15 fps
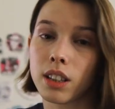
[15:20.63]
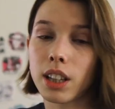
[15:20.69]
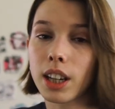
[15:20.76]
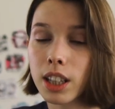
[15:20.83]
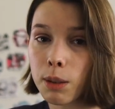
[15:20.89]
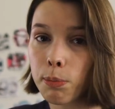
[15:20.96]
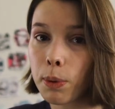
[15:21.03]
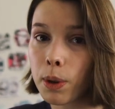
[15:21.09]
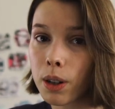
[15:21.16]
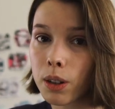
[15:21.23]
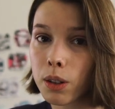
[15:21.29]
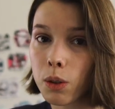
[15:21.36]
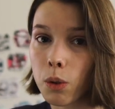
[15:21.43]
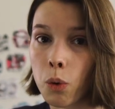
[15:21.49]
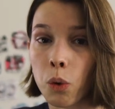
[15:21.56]

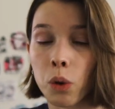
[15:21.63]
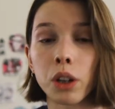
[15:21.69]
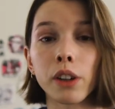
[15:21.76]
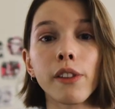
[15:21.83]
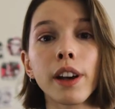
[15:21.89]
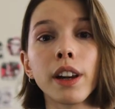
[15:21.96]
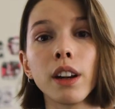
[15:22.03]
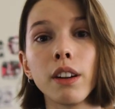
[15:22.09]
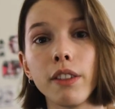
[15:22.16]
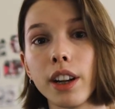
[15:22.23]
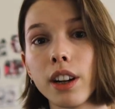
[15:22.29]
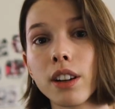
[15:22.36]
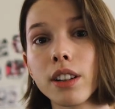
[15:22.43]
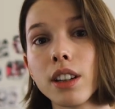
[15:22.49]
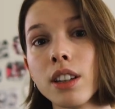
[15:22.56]
textbooks or graded
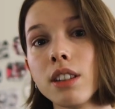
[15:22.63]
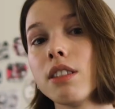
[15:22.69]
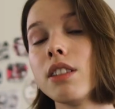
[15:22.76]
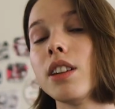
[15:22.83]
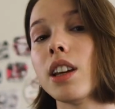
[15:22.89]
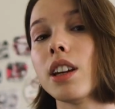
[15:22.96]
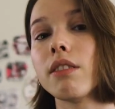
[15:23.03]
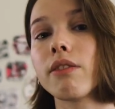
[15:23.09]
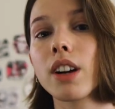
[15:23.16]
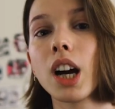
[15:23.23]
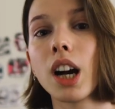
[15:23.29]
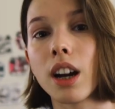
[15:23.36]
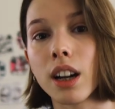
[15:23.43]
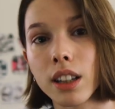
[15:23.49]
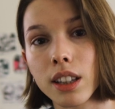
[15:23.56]
readers into native
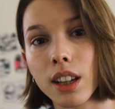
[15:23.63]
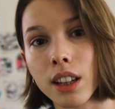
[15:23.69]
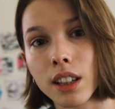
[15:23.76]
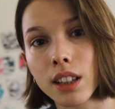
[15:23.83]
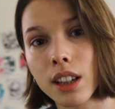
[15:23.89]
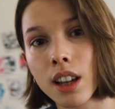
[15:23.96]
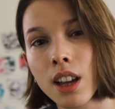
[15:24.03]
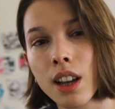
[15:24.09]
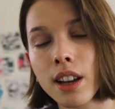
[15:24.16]
content.